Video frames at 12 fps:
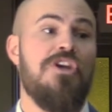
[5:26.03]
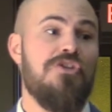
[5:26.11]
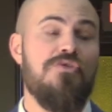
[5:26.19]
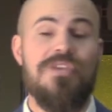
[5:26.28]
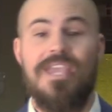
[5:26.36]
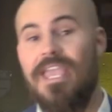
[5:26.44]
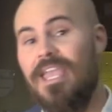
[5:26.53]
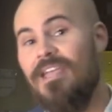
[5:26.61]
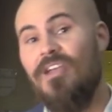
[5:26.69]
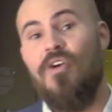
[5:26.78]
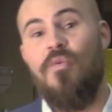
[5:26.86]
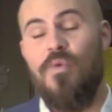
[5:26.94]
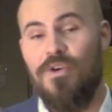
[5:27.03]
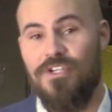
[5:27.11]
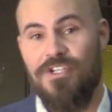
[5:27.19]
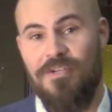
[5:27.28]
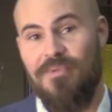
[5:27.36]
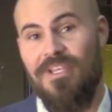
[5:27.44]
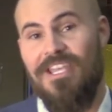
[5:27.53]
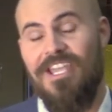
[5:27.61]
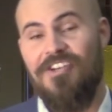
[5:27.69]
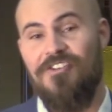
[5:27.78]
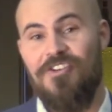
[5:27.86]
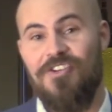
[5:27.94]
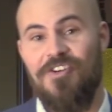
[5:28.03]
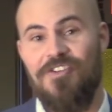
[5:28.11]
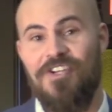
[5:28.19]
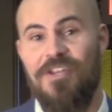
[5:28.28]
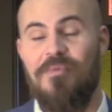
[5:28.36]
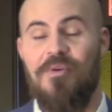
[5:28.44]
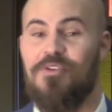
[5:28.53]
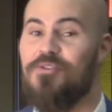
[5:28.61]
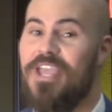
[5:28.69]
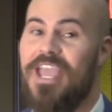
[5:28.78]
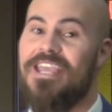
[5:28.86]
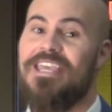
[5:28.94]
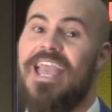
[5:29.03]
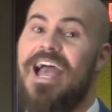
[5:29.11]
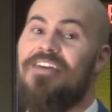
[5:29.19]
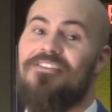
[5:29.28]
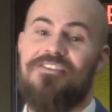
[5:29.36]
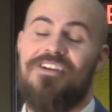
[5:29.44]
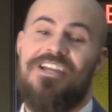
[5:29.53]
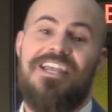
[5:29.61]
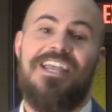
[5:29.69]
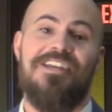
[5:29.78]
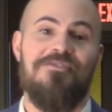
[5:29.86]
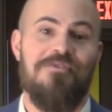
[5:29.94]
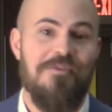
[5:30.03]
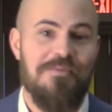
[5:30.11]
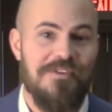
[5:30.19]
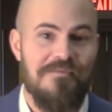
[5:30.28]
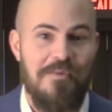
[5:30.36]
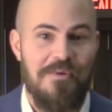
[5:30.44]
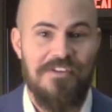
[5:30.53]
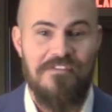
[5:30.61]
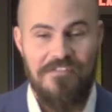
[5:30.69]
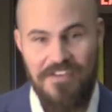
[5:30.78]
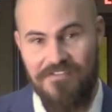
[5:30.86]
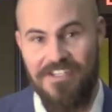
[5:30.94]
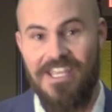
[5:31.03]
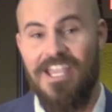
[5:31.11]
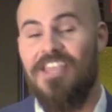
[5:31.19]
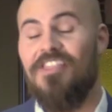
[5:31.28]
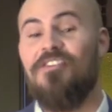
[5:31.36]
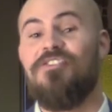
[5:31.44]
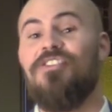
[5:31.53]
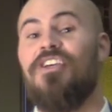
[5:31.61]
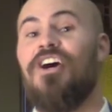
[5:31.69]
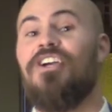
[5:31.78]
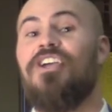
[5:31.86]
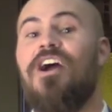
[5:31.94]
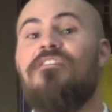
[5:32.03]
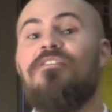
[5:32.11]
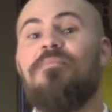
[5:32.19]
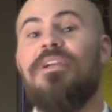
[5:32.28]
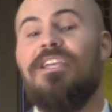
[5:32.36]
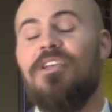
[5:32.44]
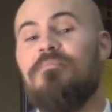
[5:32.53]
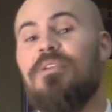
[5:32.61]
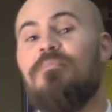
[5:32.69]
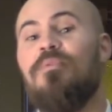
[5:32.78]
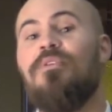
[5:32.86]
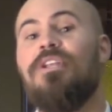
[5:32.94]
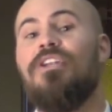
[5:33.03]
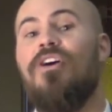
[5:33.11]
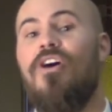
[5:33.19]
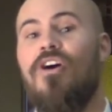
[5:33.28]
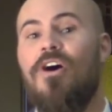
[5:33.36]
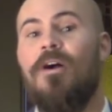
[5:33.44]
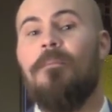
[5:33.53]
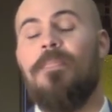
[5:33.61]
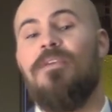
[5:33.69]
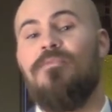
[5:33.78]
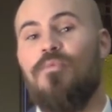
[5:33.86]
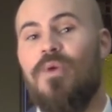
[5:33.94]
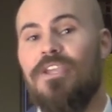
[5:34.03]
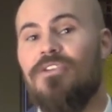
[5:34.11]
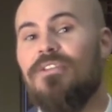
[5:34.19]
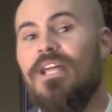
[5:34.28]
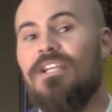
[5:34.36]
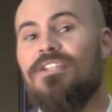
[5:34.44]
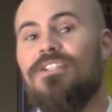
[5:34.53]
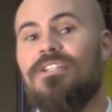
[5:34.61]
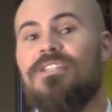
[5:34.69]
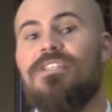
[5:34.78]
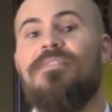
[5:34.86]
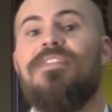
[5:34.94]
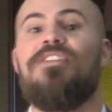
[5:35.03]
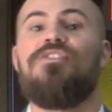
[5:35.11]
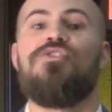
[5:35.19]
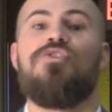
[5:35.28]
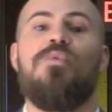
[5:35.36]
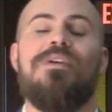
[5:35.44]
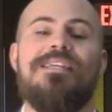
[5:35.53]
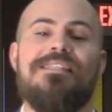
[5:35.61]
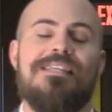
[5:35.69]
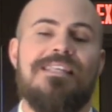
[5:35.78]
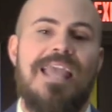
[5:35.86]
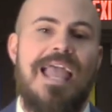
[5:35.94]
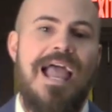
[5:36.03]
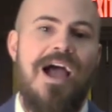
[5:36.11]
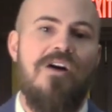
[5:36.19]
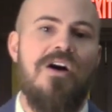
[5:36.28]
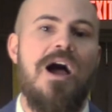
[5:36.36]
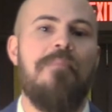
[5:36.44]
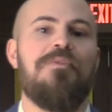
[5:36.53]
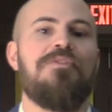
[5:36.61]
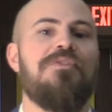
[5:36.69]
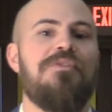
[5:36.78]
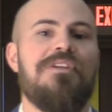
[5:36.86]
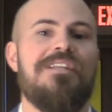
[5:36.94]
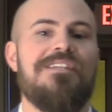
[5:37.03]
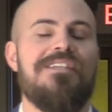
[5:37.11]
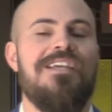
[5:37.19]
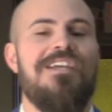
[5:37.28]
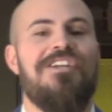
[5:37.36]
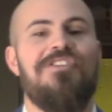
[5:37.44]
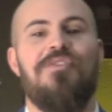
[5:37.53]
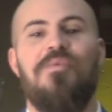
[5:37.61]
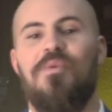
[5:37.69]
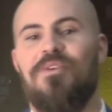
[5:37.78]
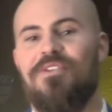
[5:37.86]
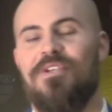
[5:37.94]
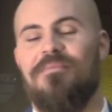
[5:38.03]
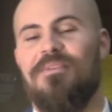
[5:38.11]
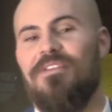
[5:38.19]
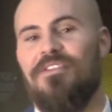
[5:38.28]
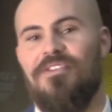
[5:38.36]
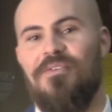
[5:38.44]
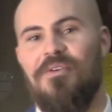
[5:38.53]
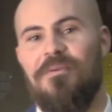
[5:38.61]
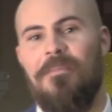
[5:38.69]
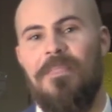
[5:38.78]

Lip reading: can't worship in your church anymore. You can't gather in groups of more than 50. There's a government can be putting on regulations that's squeezing out opportunities to worship the Lord.